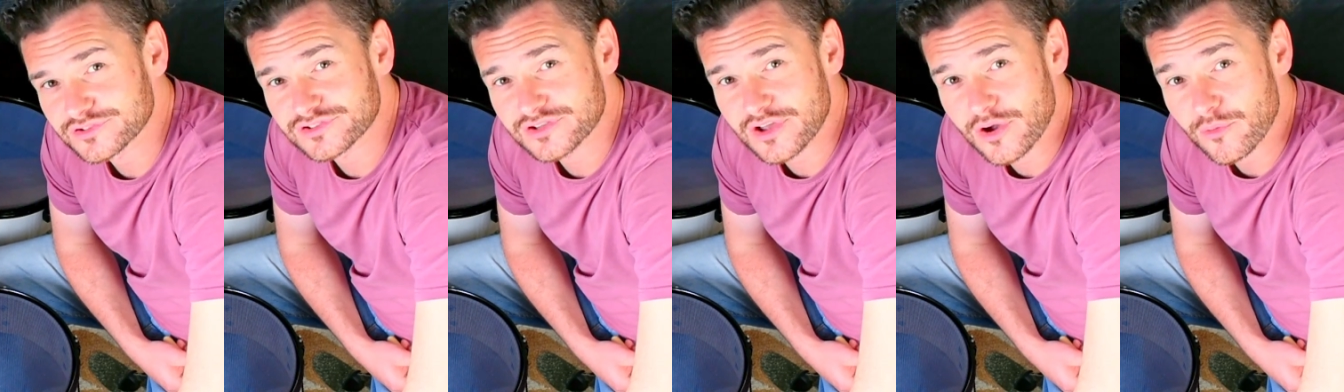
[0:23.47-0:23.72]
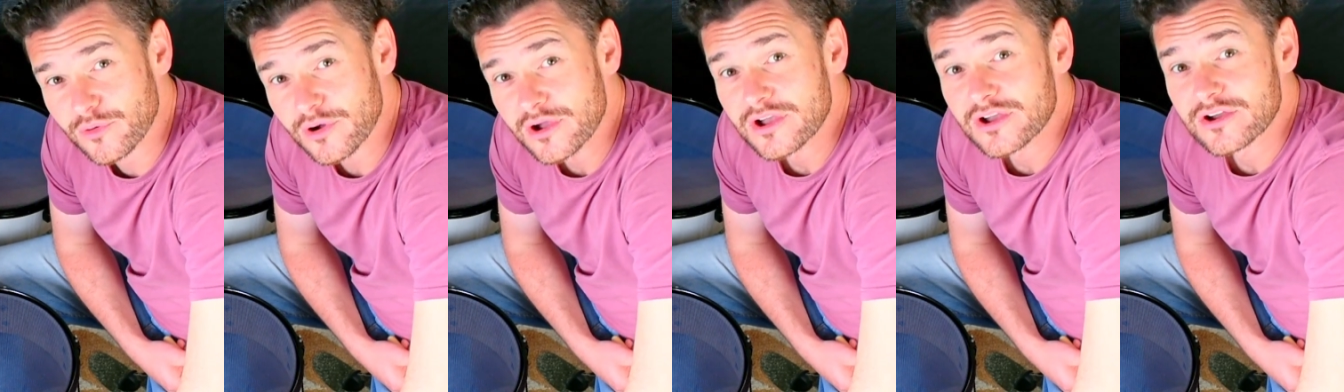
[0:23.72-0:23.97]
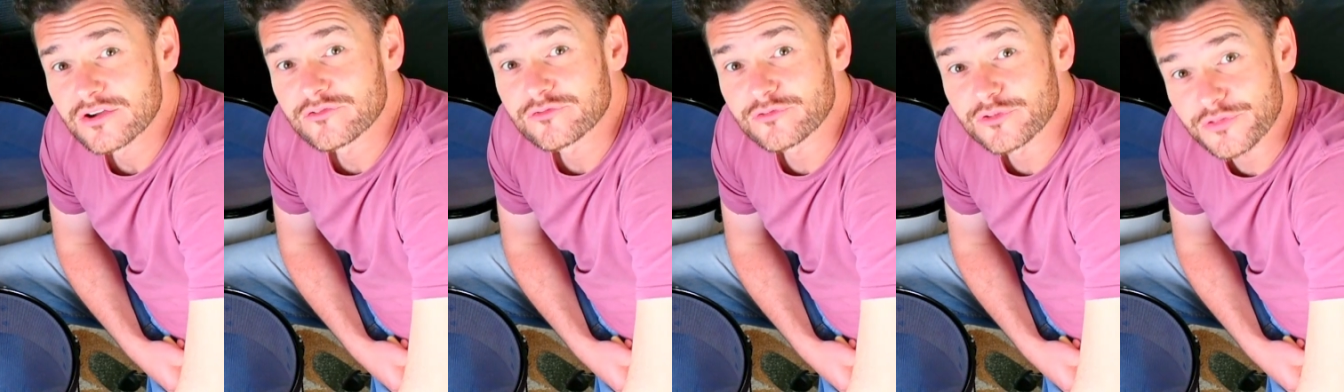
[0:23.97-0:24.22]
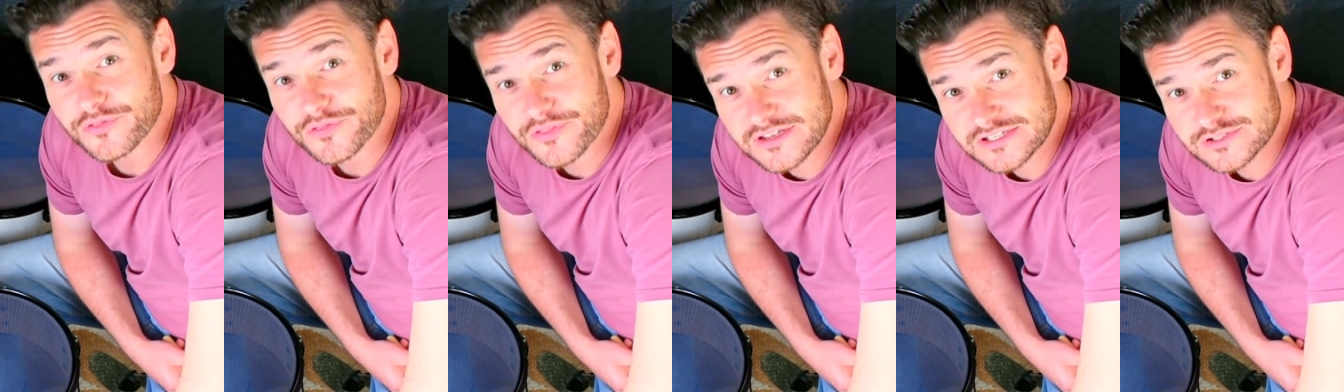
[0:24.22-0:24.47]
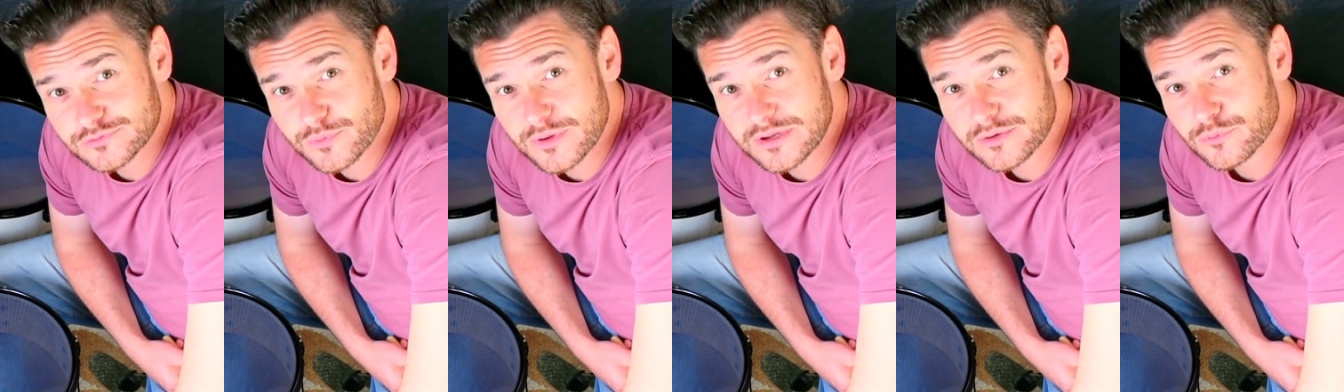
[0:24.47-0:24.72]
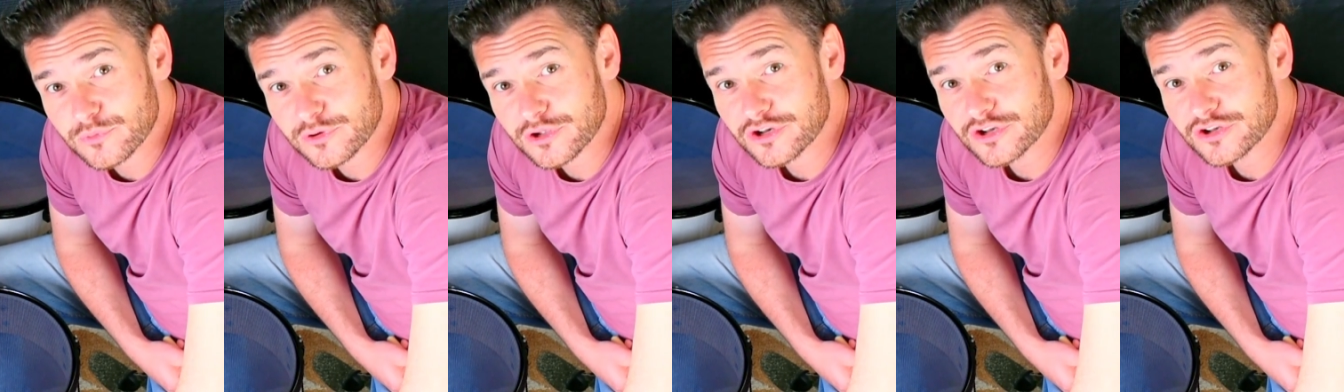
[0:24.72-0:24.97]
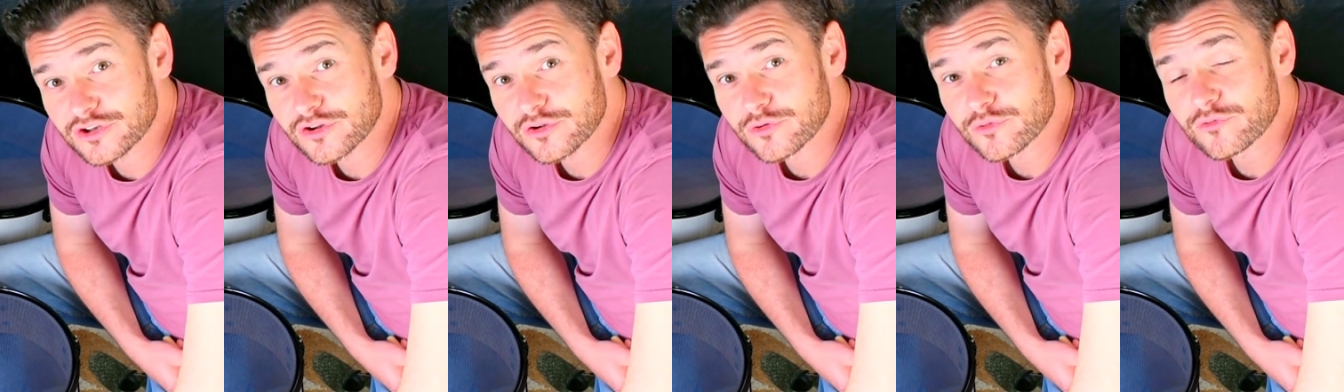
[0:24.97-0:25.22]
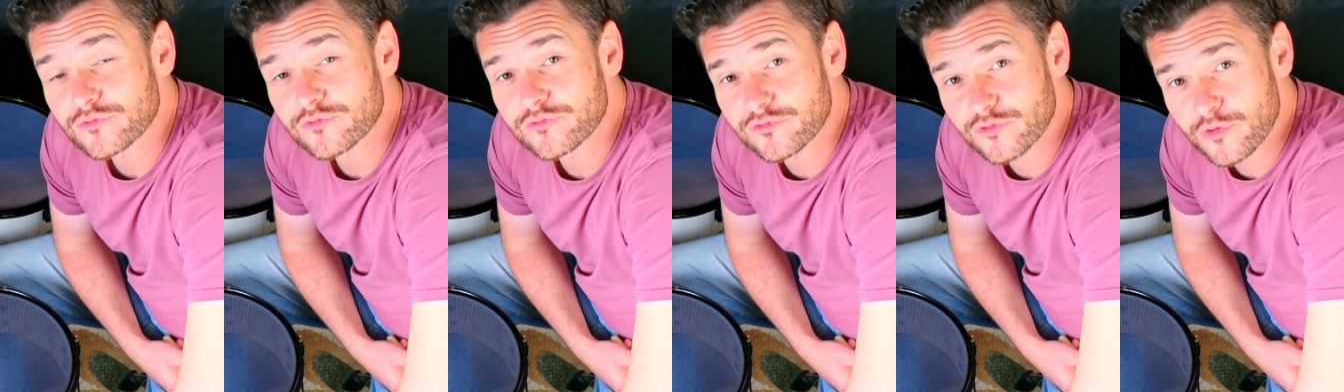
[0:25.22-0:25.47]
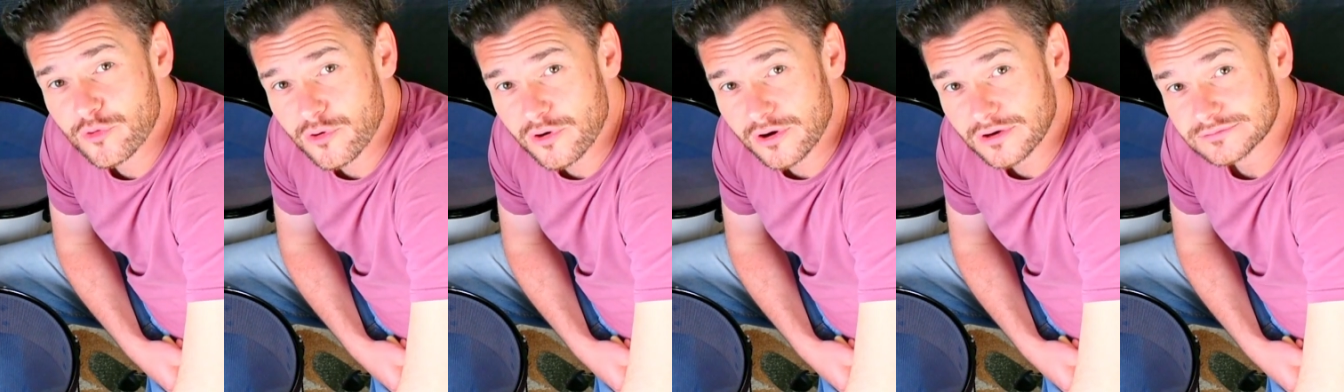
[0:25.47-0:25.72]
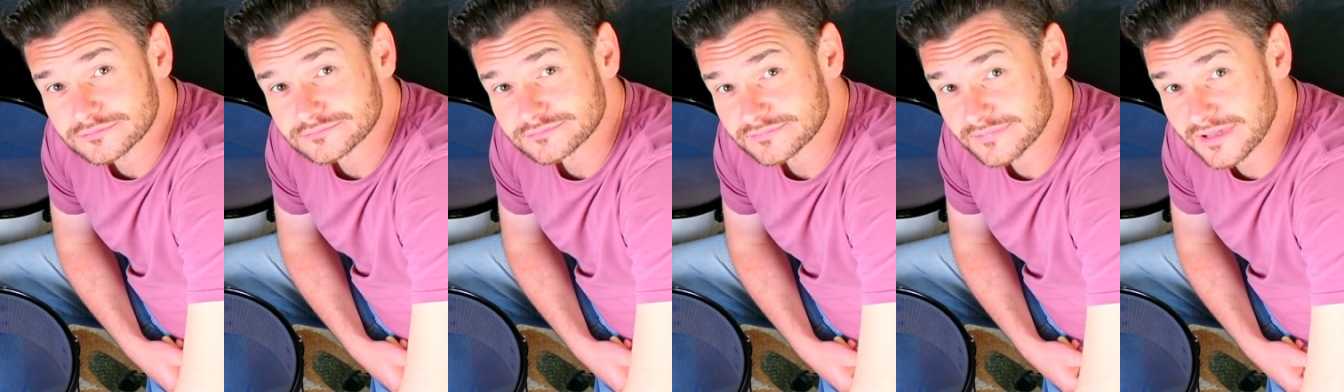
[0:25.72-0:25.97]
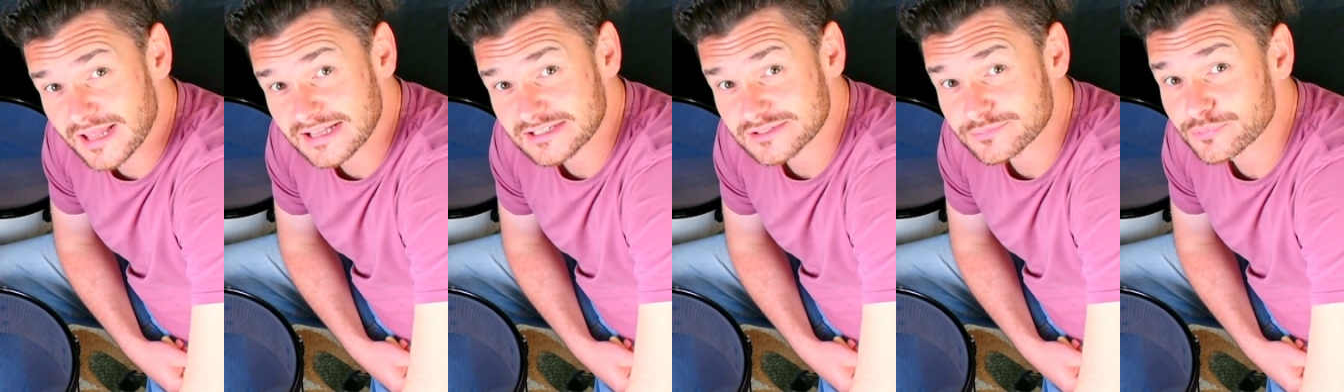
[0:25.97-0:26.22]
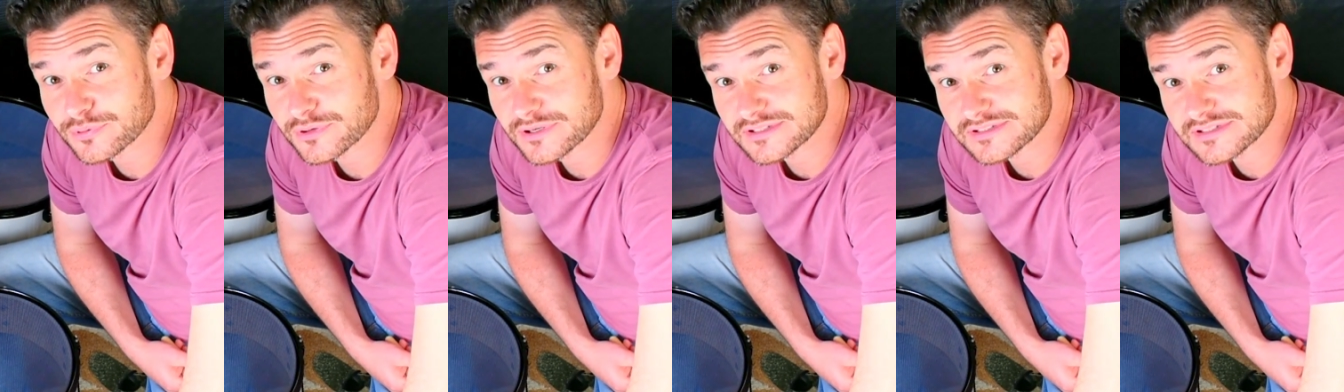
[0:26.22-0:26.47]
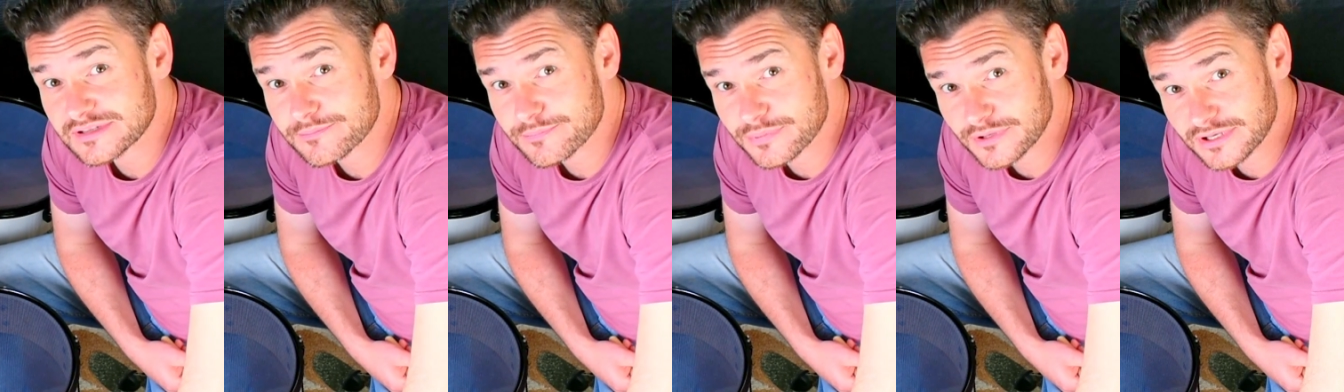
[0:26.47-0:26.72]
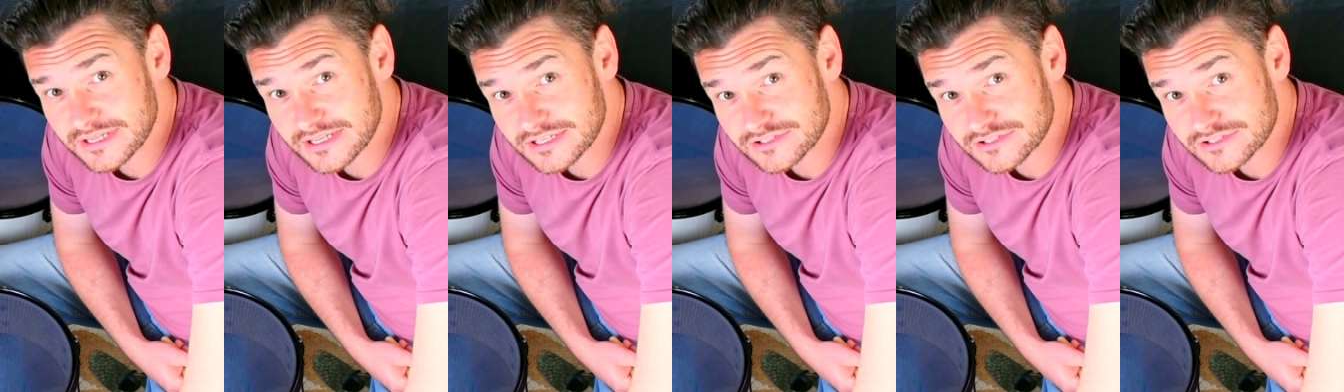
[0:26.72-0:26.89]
So for this week we're going to do 4, and that's pretty simple.